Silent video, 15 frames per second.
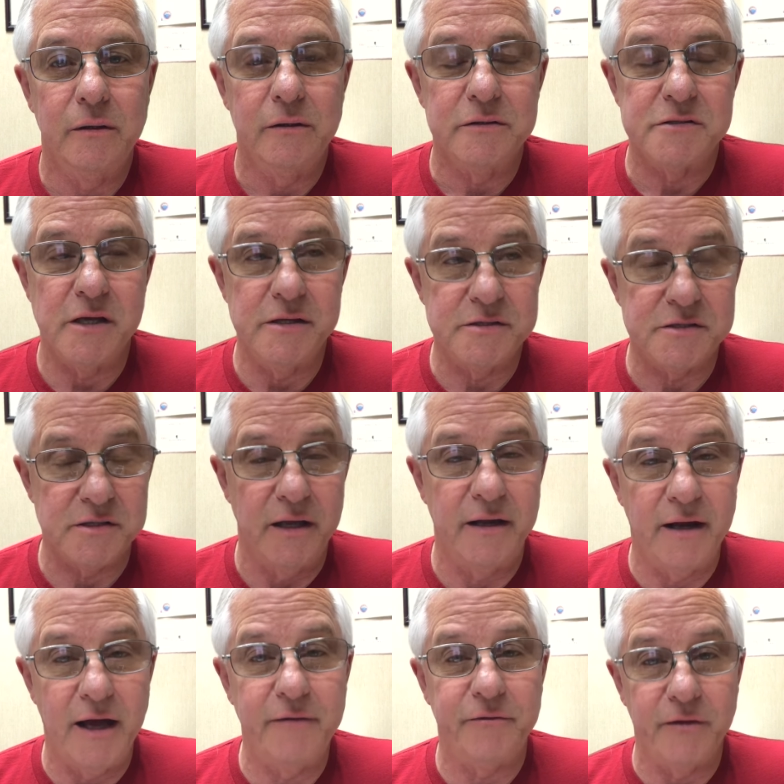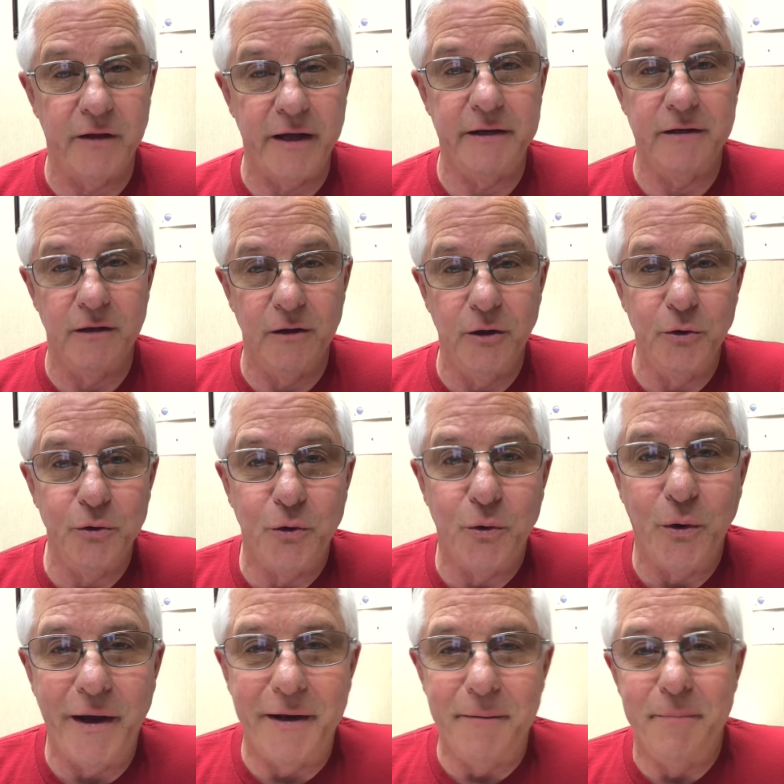Since then, I've lightened the load
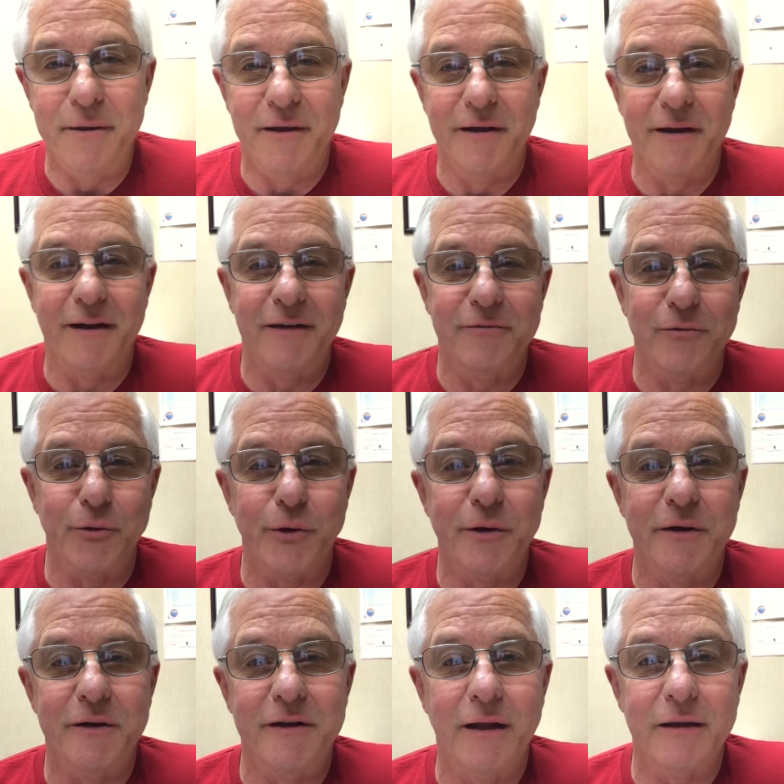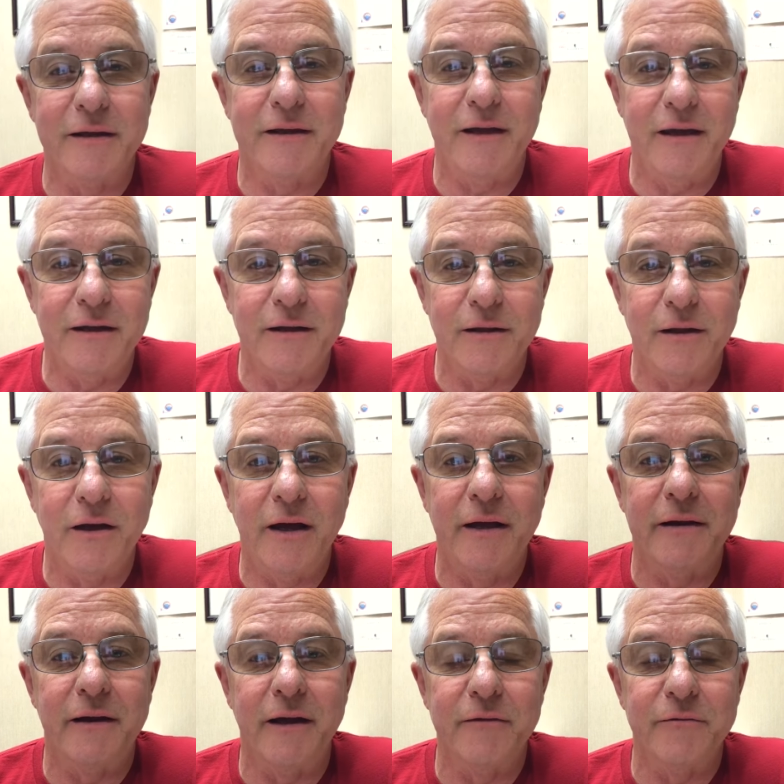quite a bit. I've learned to delegate a lot
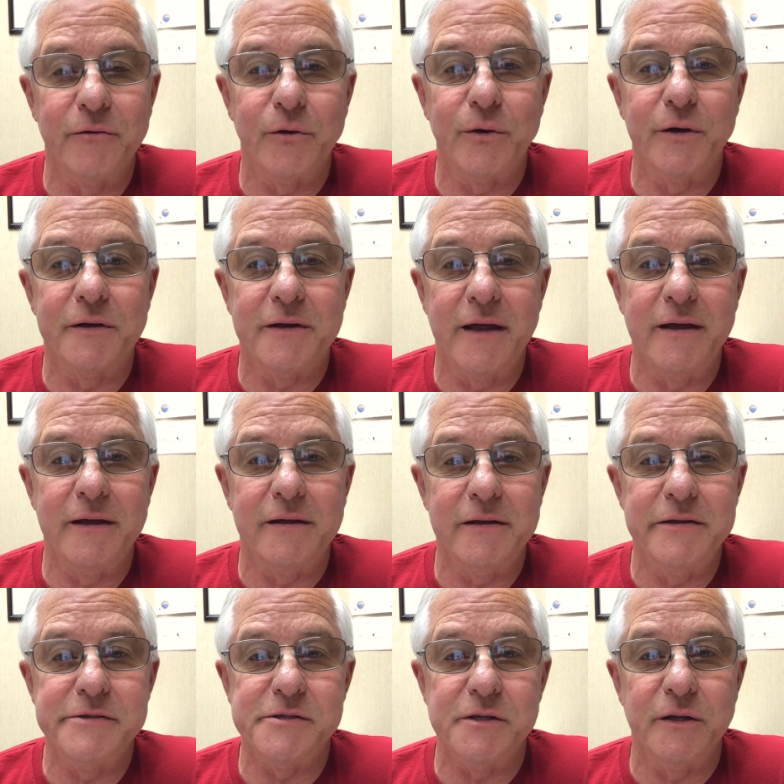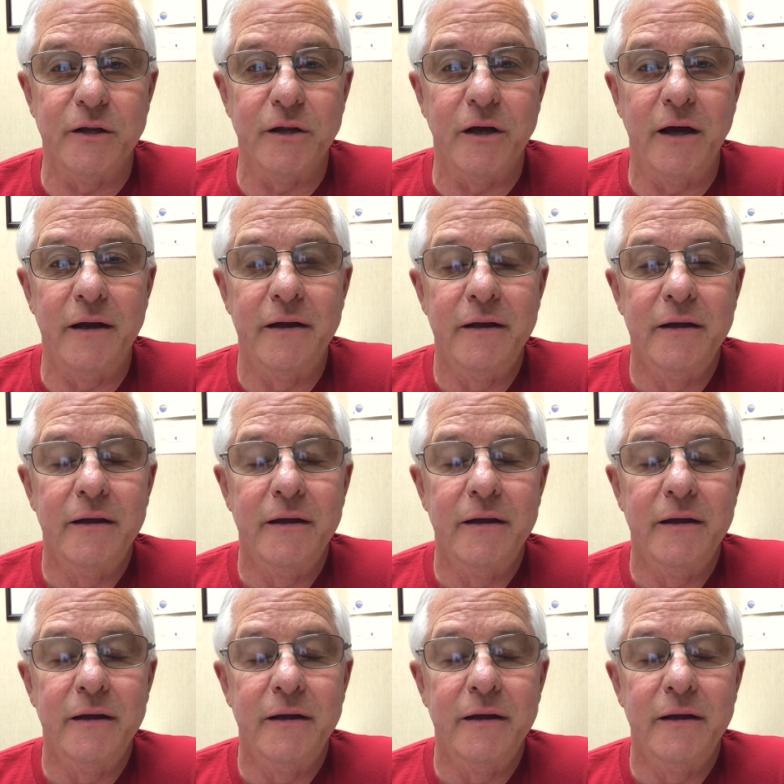and I've learned to take it easy a lot.